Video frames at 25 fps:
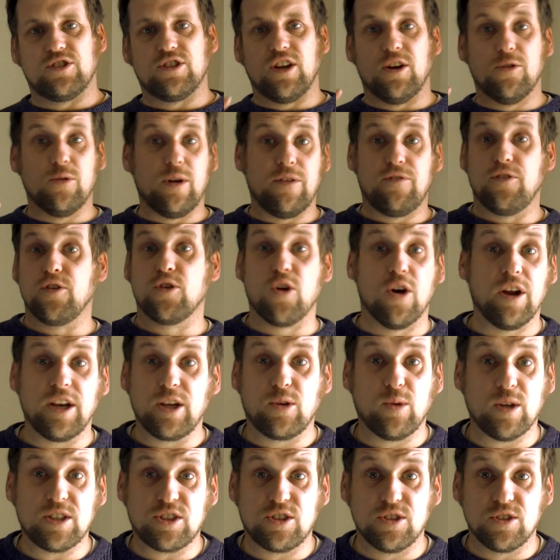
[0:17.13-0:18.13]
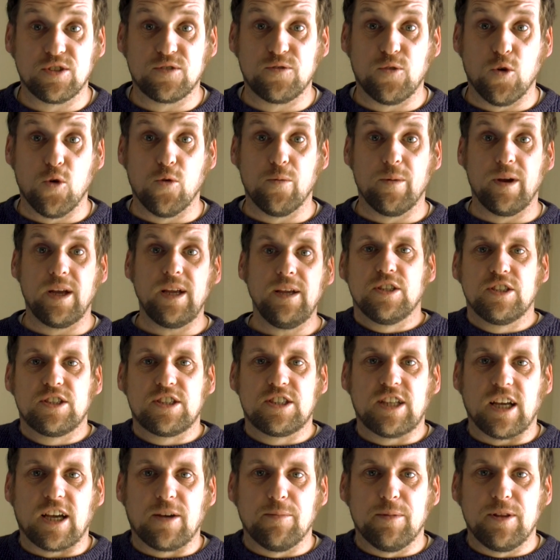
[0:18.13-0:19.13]
So if you've got any questions for me,
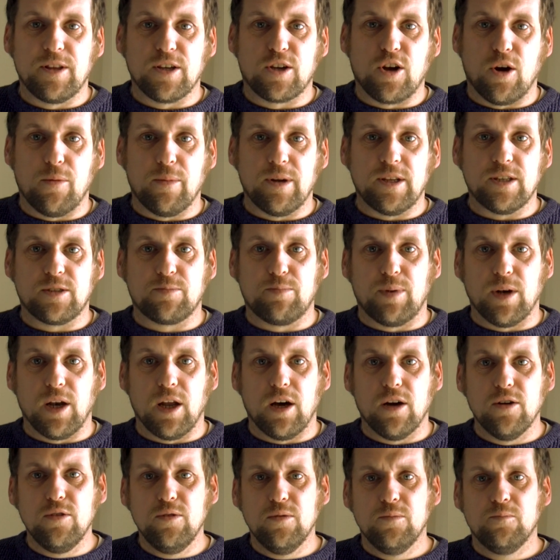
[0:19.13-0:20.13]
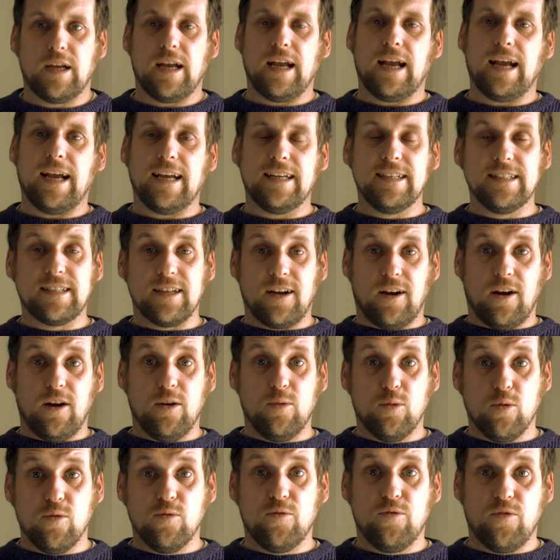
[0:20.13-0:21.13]
stick them in the comments below and I
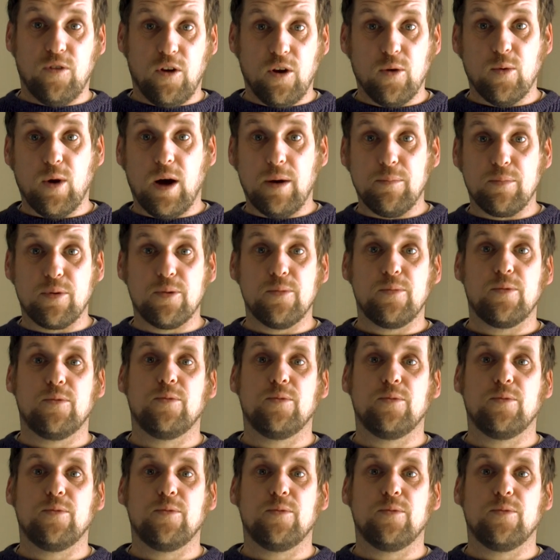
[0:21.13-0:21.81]
will follow up